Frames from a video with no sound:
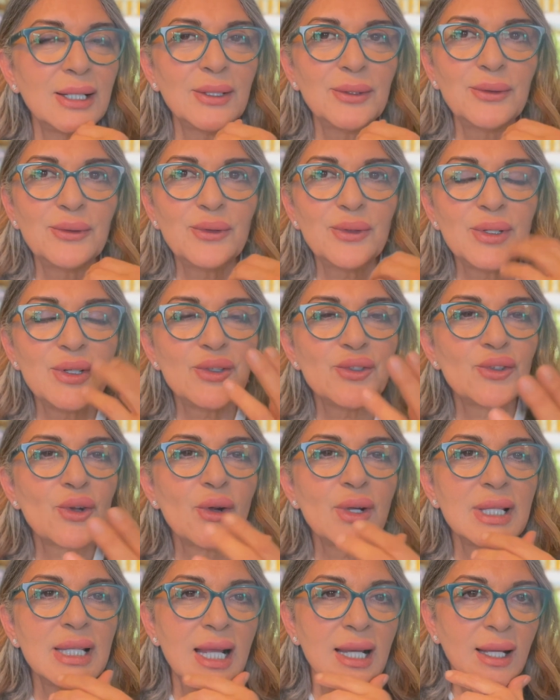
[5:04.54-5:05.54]
to
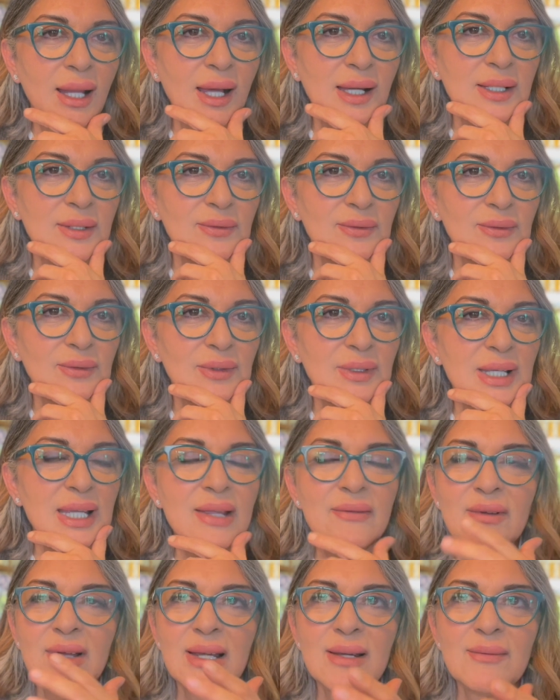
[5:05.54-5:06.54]
enjoy the life,
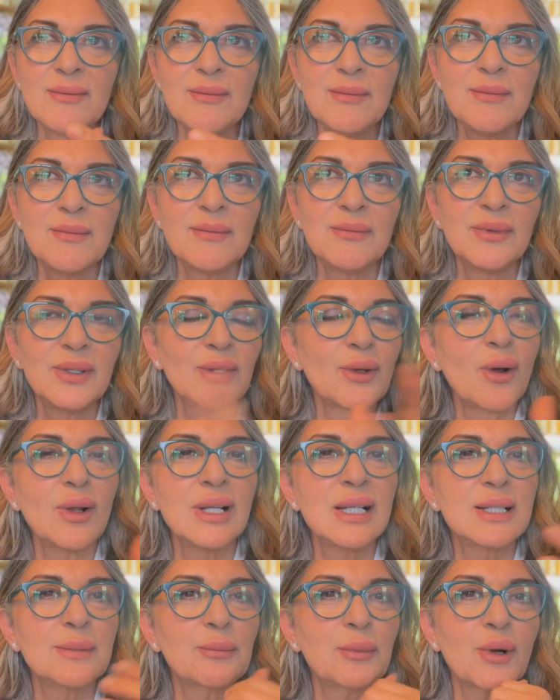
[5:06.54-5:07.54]
even with all
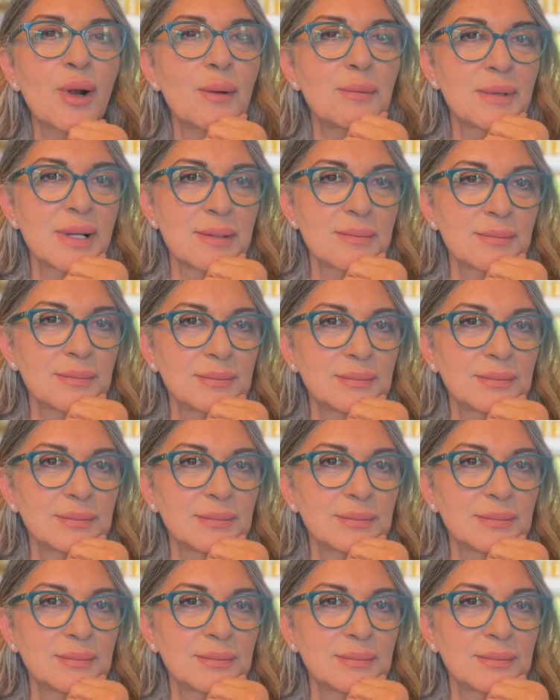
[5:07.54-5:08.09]
its problems.